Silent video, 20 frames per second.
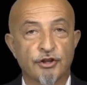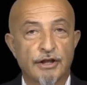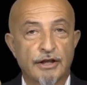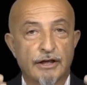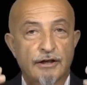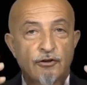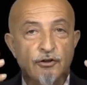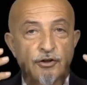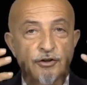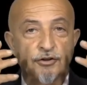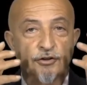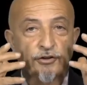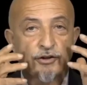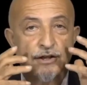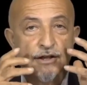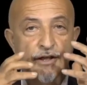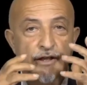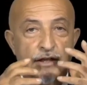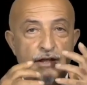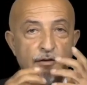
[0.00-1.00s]
Sit in
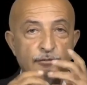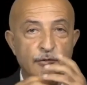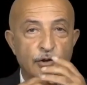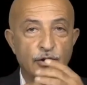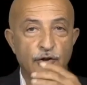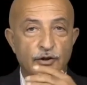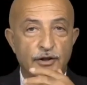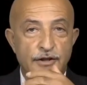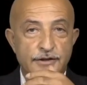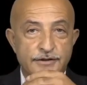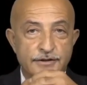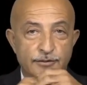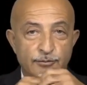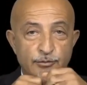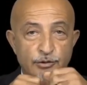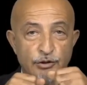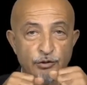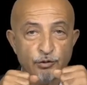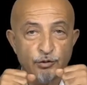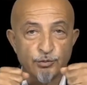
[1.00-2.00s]
front of the TV.
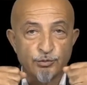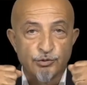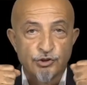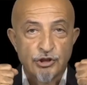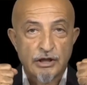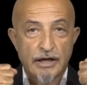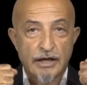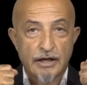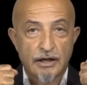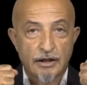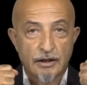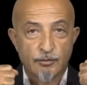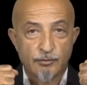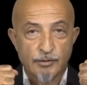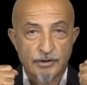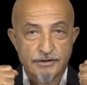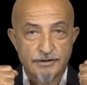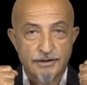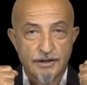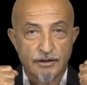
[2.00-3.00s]
Don't
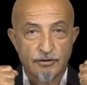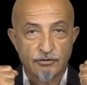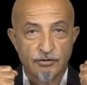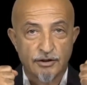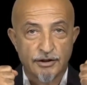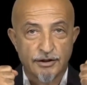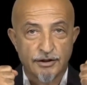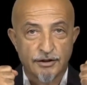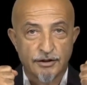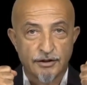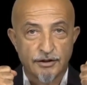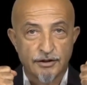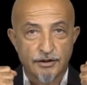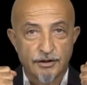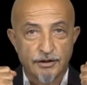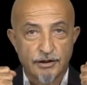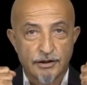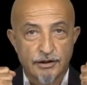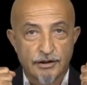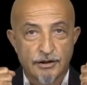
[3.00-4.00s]
drink any
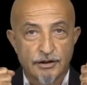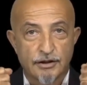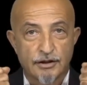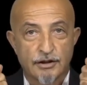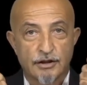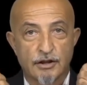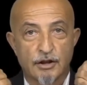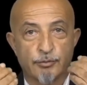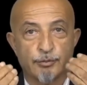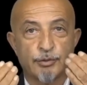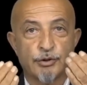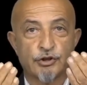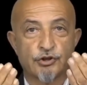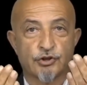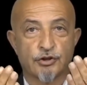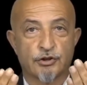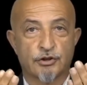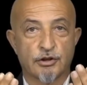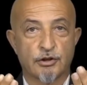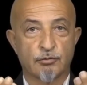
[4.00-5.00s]
tea. Don't
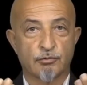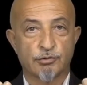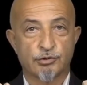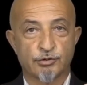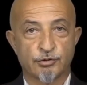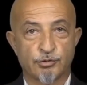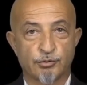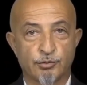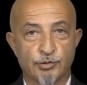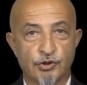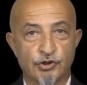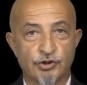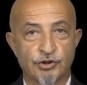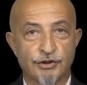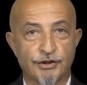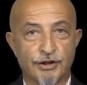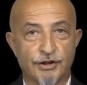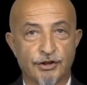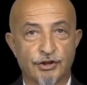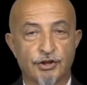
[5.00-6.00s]
gossip.
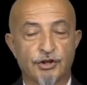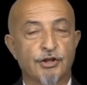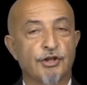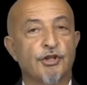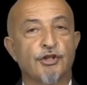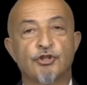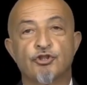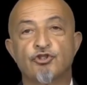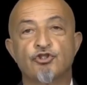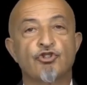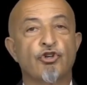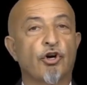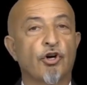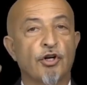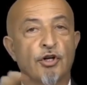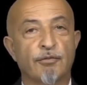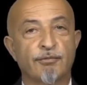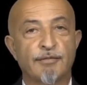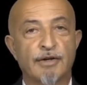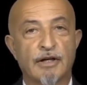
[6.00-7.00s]
Don't tell
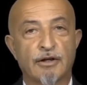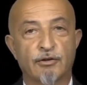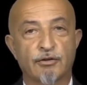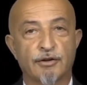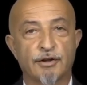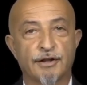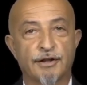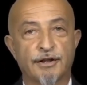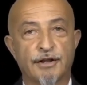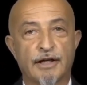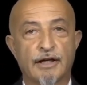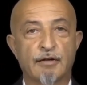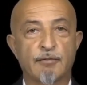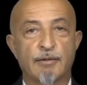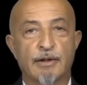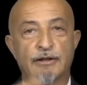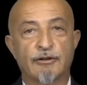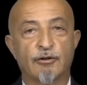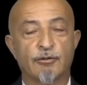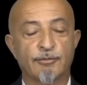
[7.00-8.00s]
any story.
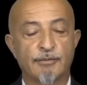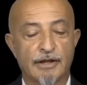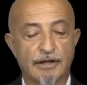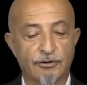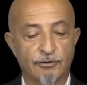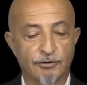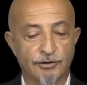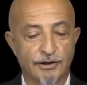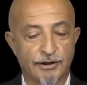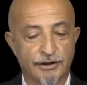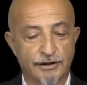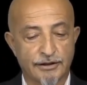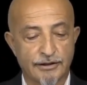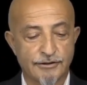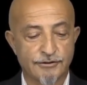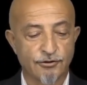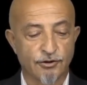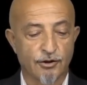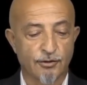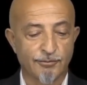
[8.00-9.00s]
Don't
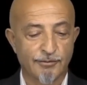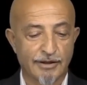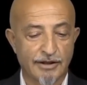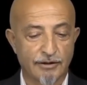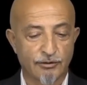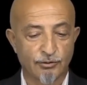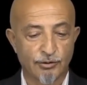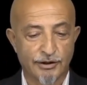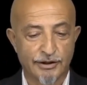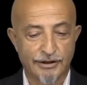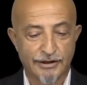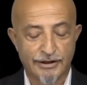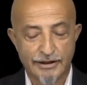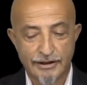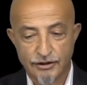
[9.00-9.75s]
do anything.